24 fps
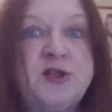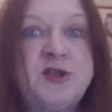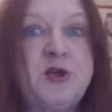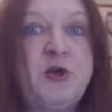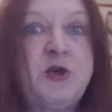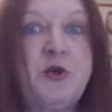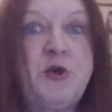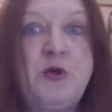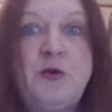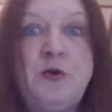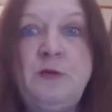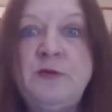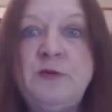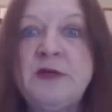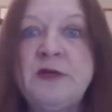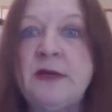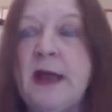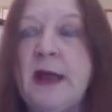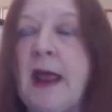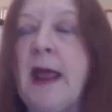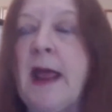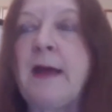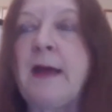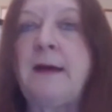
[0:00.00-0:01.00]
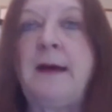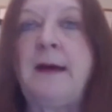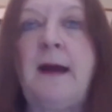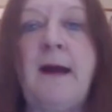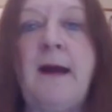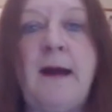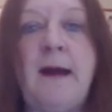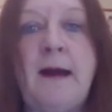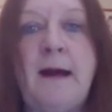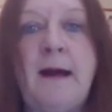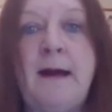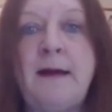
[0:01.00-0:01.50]
consumed and
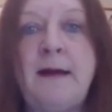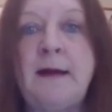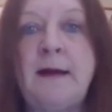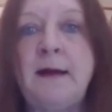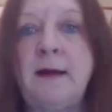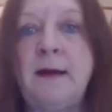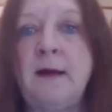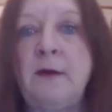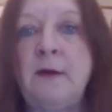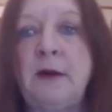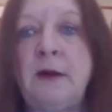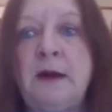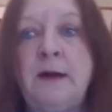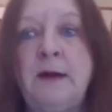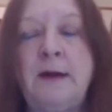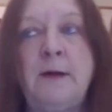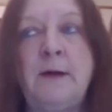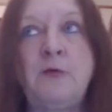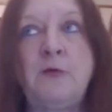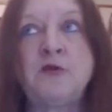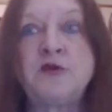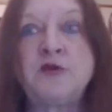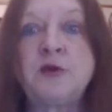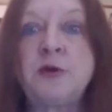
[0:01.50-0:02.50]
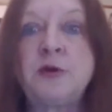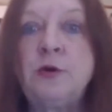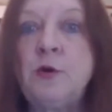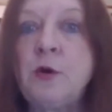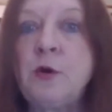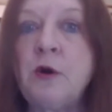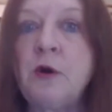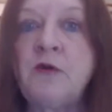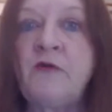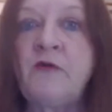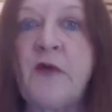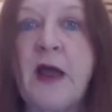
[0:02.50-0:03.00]
added on and, you know,
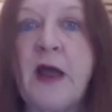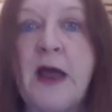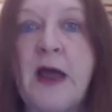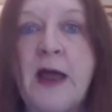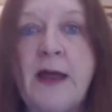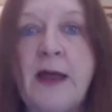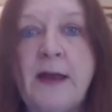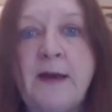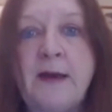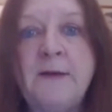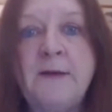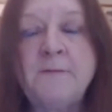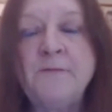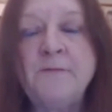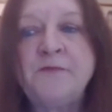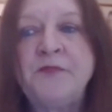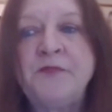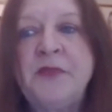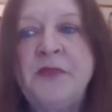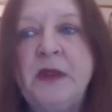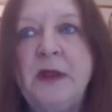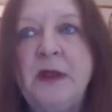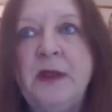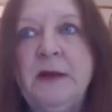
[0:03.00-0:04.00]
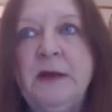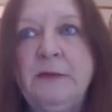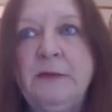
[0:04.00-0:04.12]
was glorified.